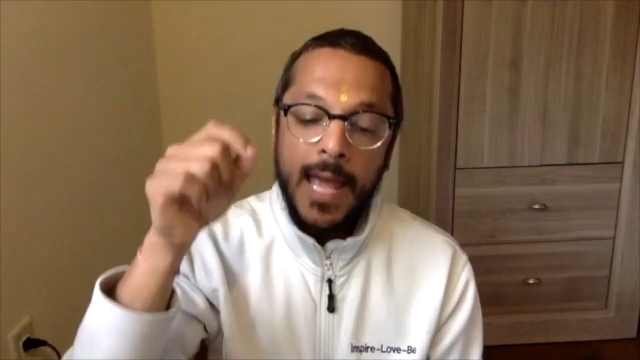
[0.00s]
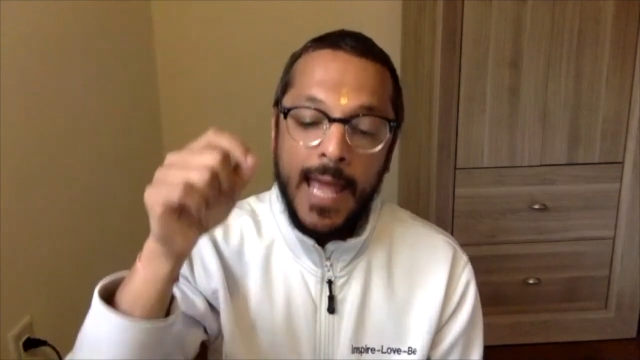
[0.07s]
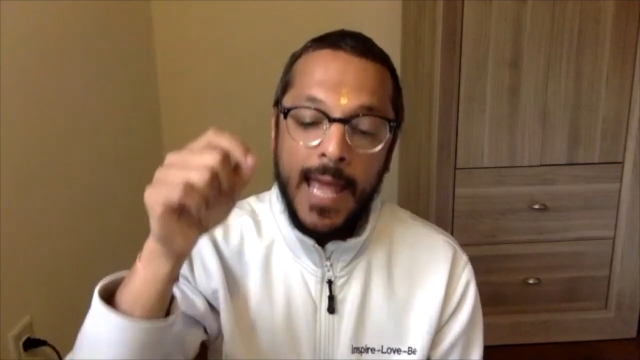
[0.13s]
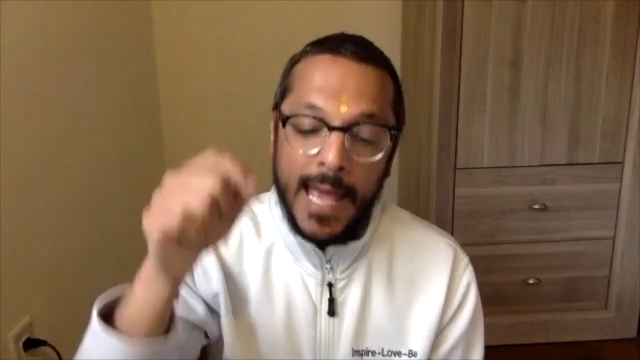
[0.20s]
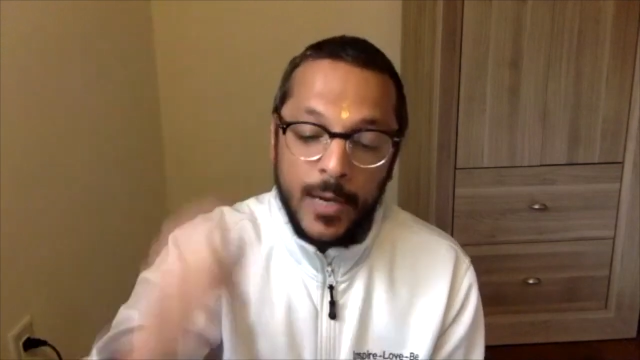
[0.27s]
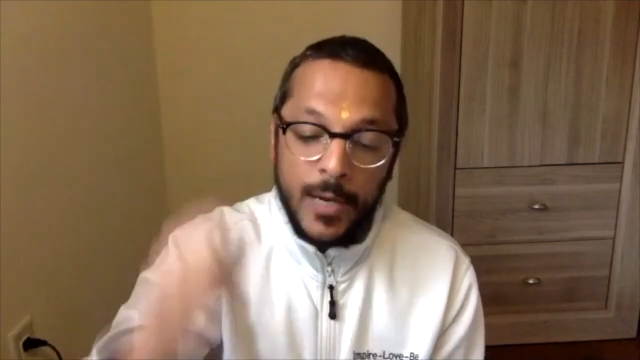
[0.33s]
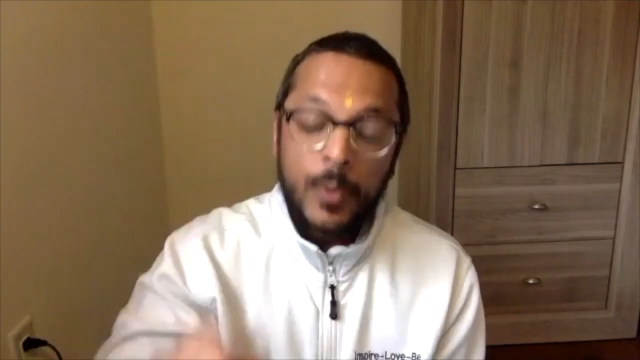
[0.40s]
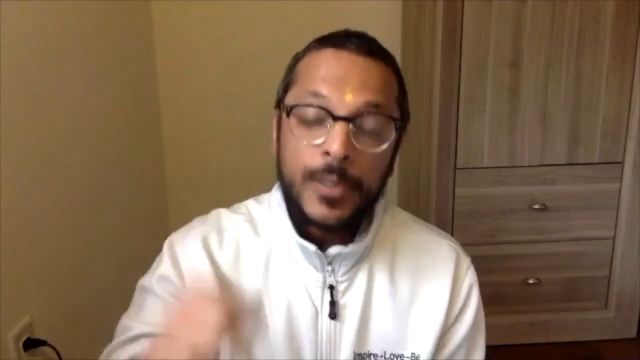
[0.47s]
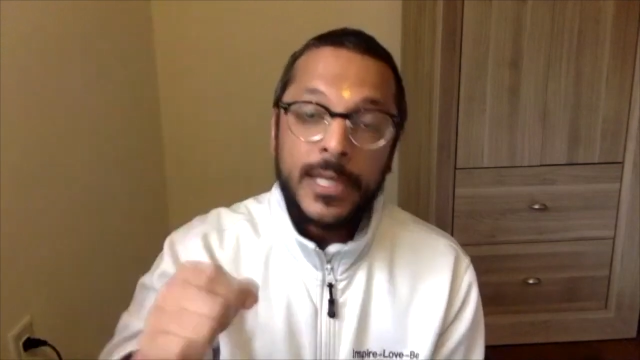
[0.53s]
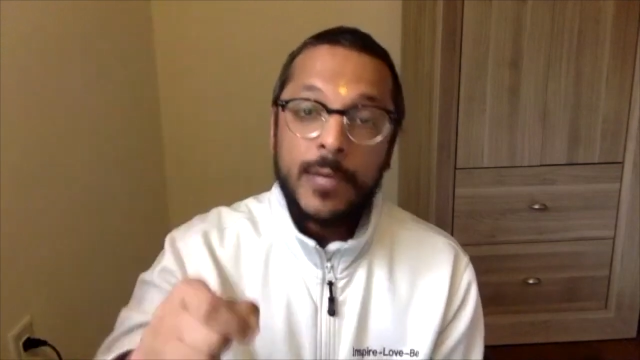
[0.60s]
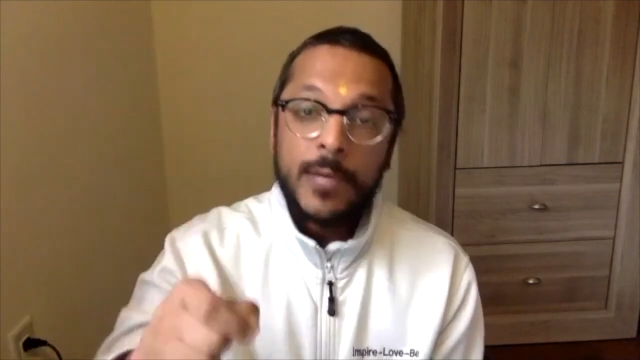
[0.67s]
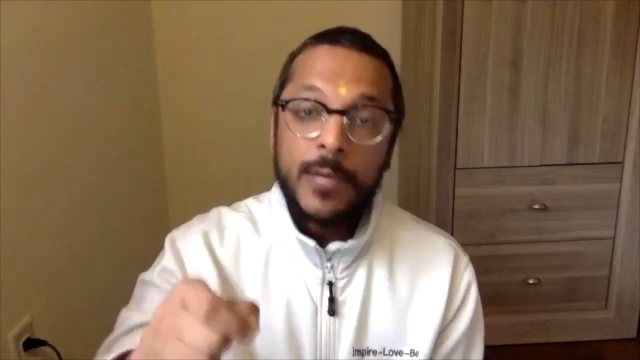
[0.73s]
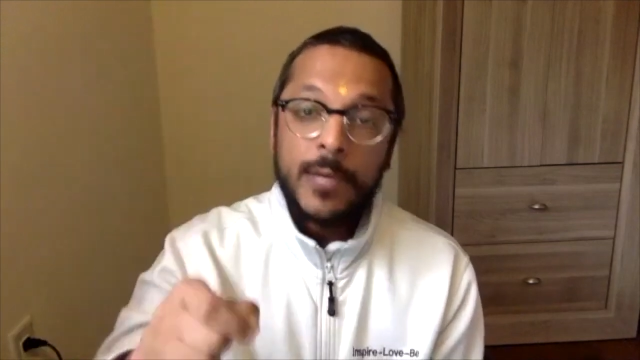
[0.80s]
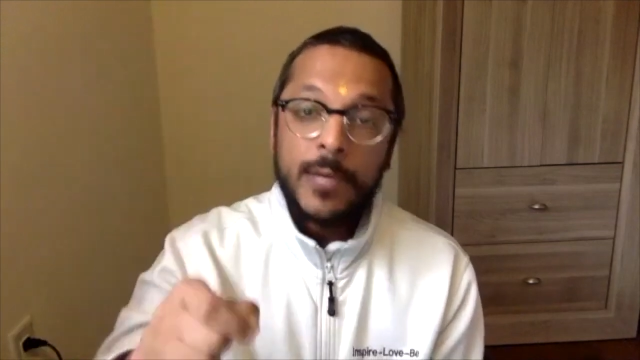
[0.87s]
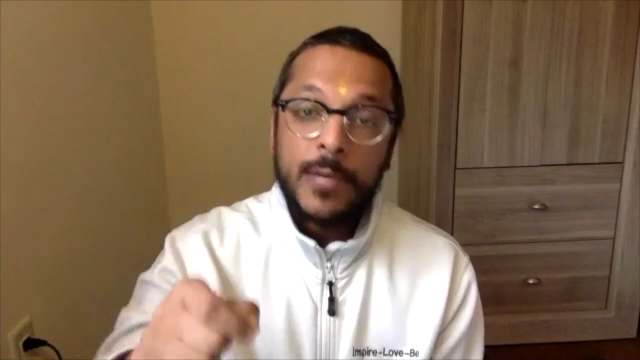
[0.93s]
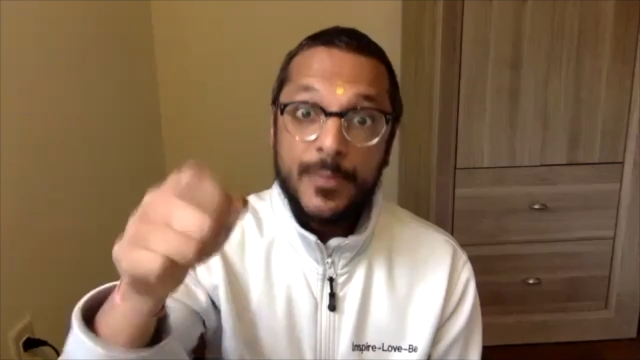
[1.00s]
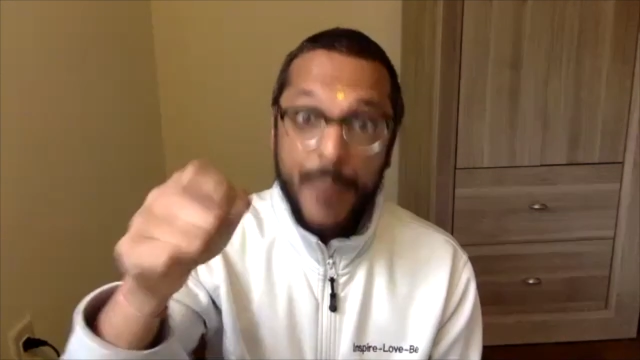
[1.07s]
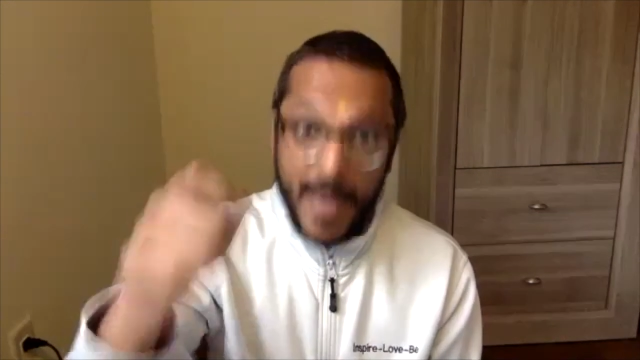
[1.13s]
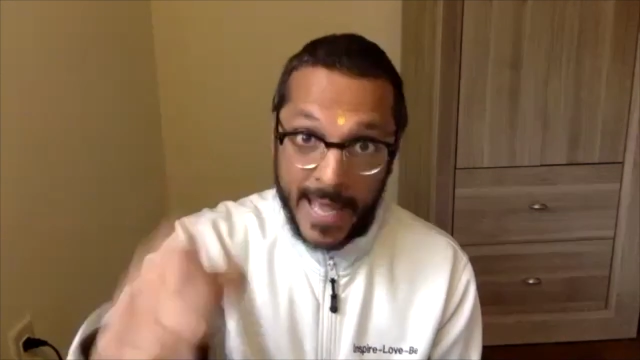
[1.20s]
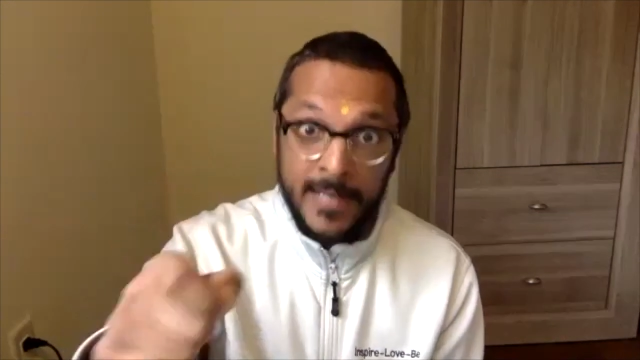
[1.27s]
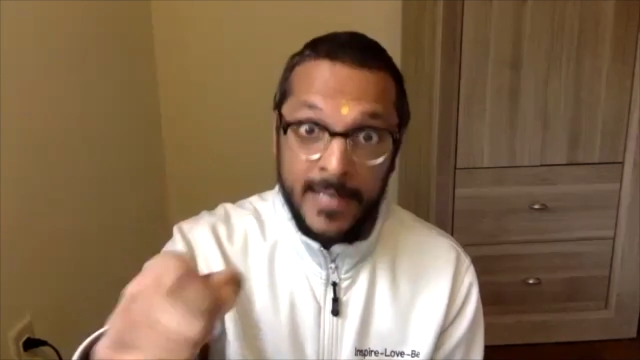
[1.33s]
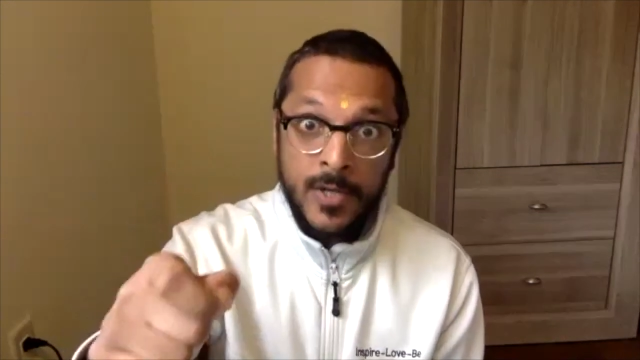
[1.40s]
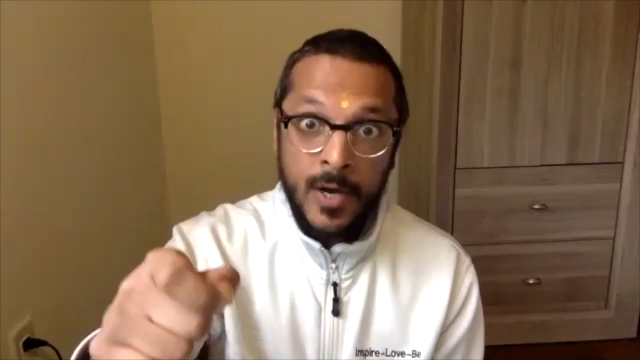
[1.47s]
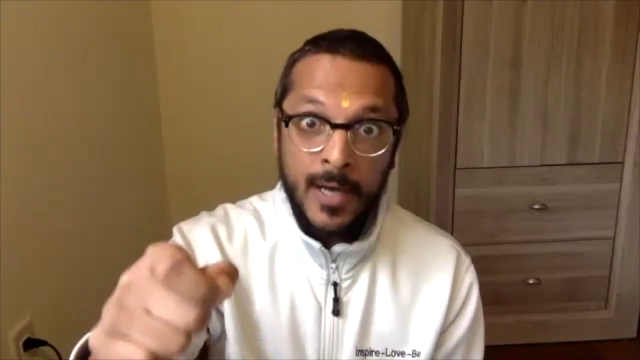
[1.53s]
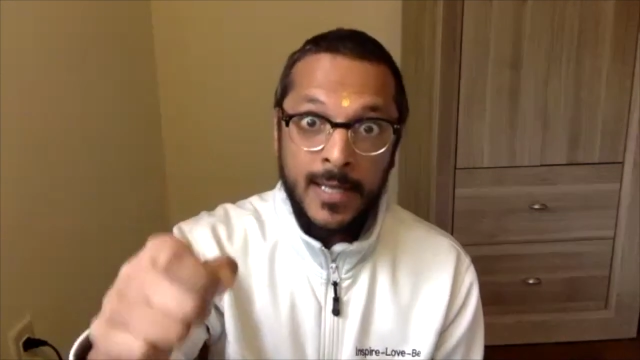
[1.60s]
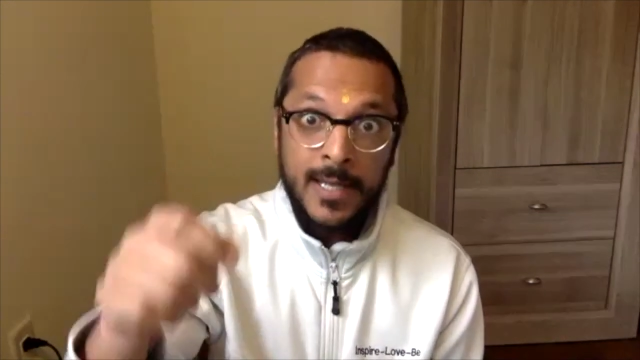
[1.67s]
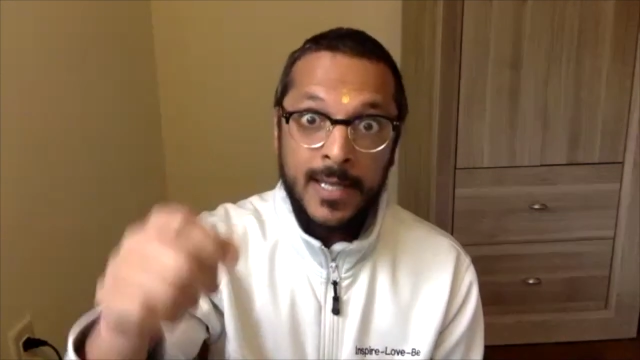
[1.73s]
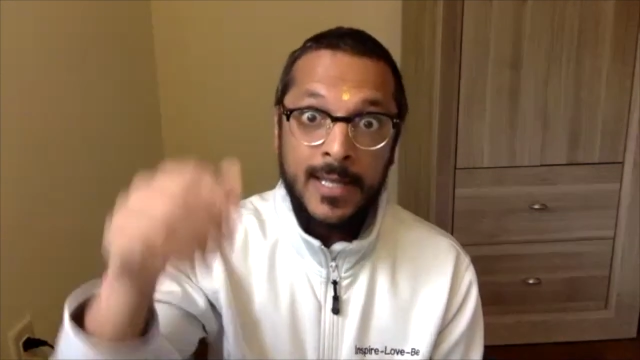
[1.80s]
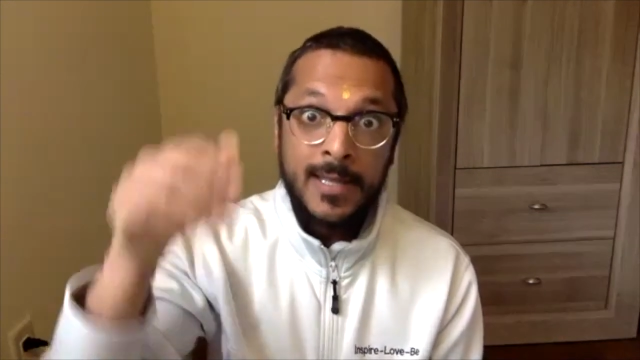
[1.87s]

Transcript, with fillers: And only when we depend on